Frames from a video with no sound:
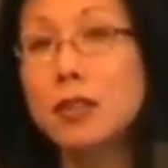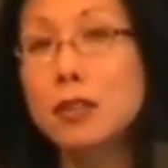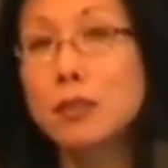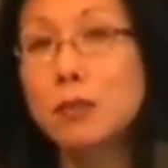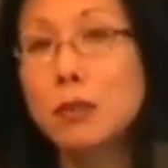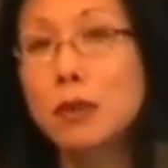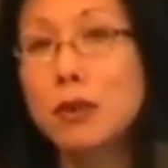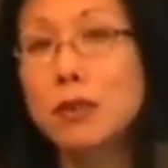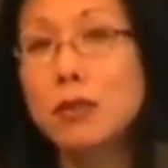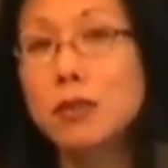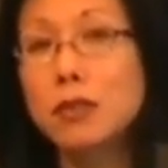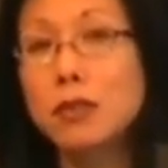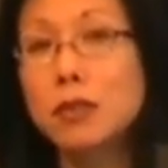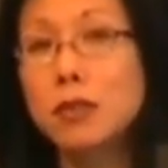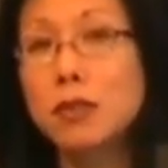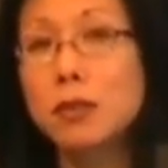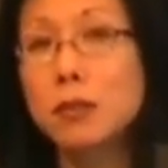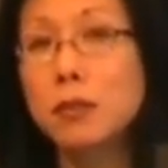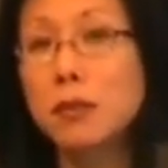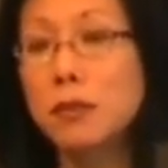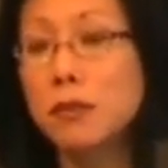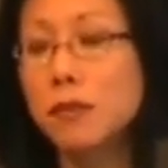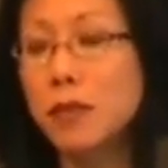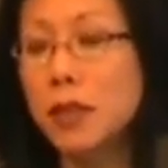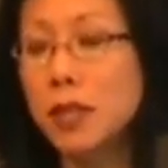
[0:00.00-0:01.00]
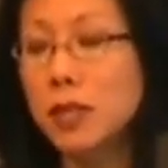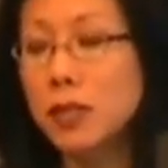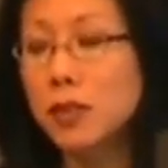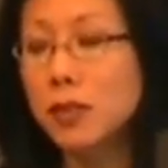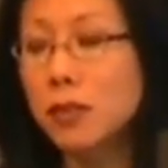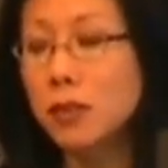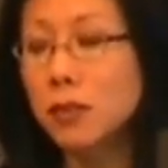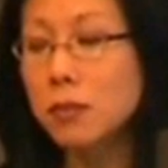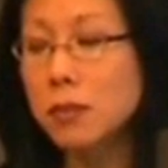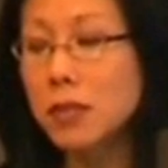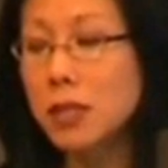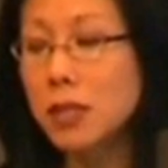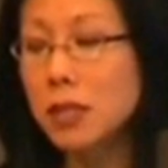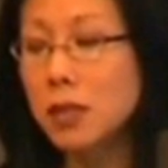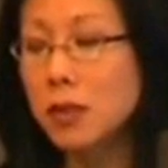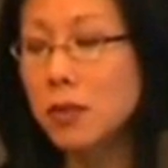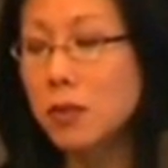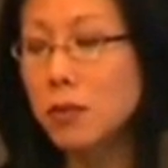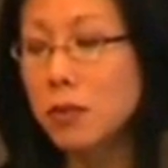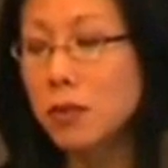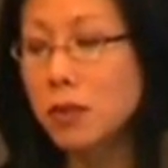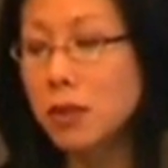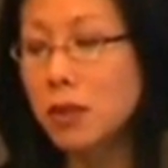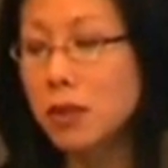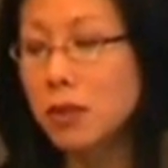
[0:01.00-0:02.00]
exposure to professional
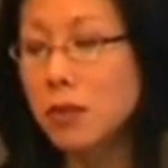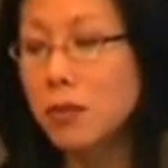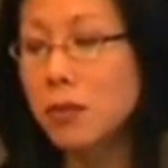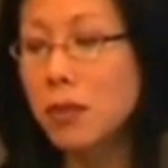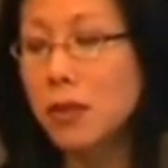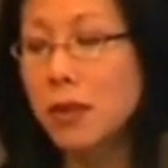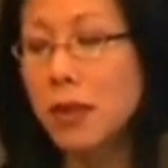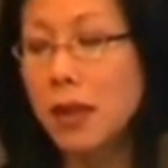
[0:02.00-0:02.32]
media work,